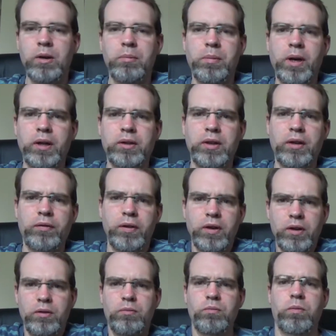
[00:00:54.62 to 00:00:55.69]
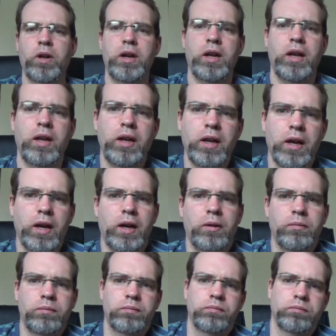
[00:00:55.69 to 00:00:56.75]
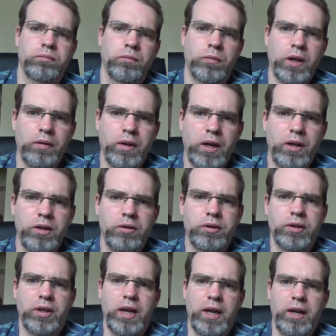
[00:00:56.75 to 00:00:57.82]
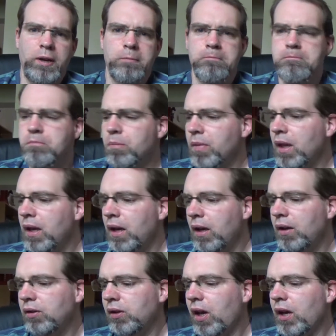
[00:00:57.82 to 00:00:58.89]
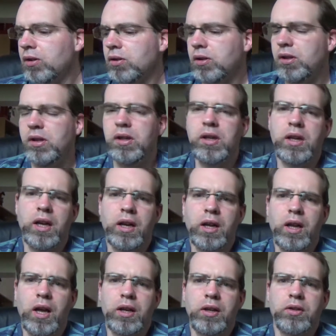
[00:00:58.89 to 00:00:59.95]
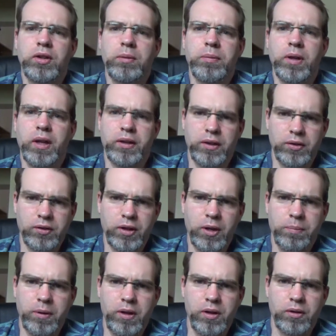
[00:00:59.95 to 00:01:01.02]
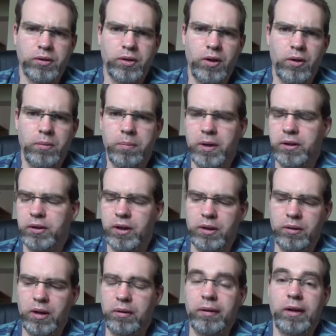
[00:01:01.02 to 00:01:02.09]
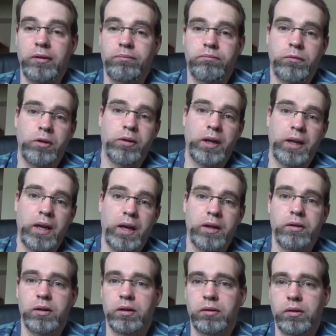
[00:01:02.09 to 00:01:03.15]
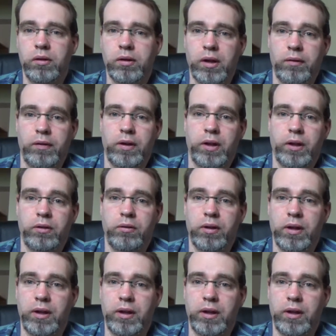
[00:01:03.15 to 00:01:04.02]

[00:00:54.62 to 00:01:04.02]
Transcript: But I figured what I'm going to do today is actually, and I did something like this a couple years ago, but I'm going to do it again just because I feel like doing